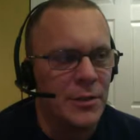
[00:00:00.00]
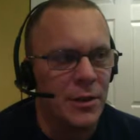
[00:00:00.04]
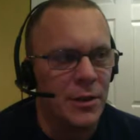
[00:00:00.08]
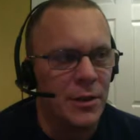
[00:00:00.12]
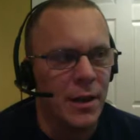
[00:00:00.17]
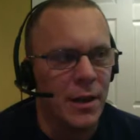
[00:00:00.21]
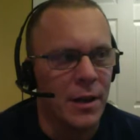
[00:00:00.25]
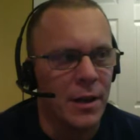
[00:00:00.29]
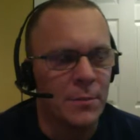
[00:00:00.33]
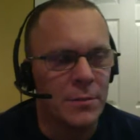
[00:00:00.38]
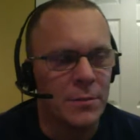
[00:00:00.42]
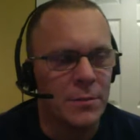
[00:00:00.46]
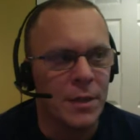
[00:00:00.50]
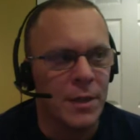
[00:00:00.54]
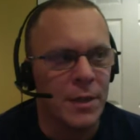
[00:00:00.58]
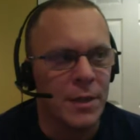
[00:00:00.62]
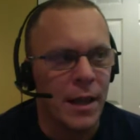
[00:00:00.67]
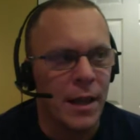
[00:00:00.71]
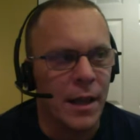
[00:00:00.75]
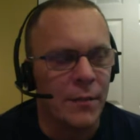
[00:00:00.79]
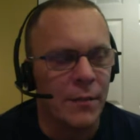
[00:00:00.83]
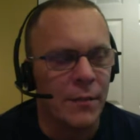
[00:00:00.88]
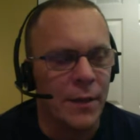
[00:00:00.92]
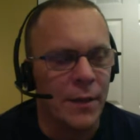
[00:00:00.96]
comes to the
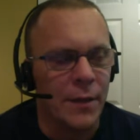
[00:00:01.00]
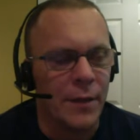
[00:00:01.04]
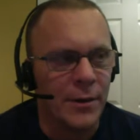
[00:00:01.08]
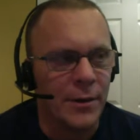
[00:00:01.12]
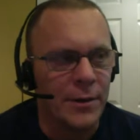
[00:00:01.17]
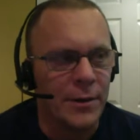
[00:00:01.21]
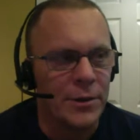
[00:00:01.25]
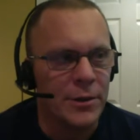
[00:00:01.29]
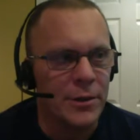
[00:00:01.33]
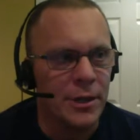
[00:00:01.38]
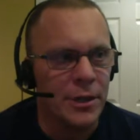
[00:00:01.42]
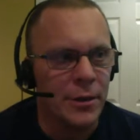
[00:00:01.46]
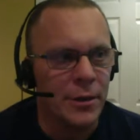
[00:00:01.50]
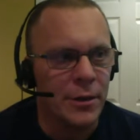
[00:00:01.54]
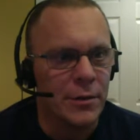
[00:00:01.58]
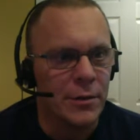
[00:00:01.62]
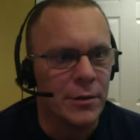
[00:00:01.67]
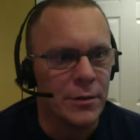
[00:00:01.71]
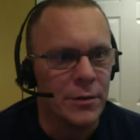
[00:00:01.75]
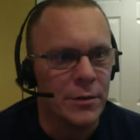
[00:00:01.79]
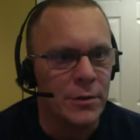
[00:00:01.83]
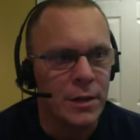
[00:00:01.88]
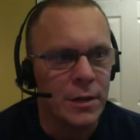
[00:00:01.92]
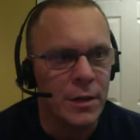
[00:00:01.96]
elevator and she
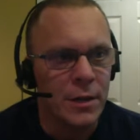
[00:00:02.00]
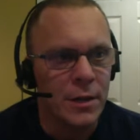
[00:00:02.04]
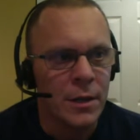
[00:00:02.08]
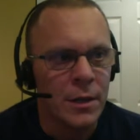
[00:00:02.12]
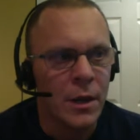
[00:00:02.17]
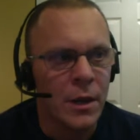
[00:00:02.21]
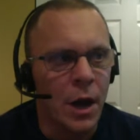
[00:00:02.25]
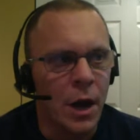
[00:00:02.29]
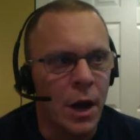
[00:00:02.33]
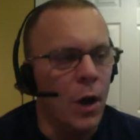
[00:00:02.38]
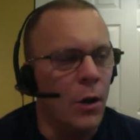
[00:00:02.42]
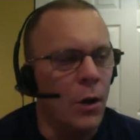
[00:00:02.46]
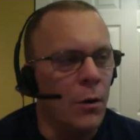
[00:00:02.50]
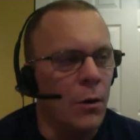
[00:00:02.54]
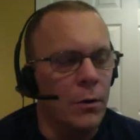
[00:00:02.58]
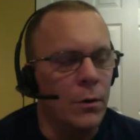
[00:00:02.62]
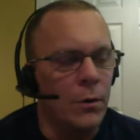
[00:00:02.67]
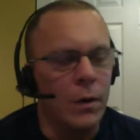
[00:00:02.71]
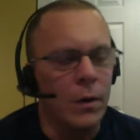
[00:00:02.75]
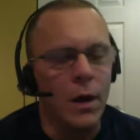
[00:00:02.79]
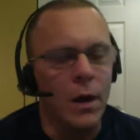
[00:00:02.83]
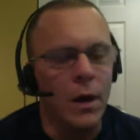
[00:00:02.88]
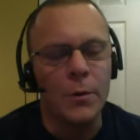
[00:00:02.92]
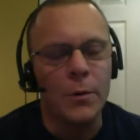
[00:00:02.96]
goes, "Oh,
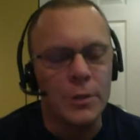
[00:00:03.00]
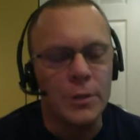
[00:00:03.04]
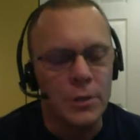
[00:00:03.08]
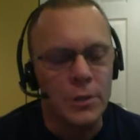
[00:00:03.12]
it's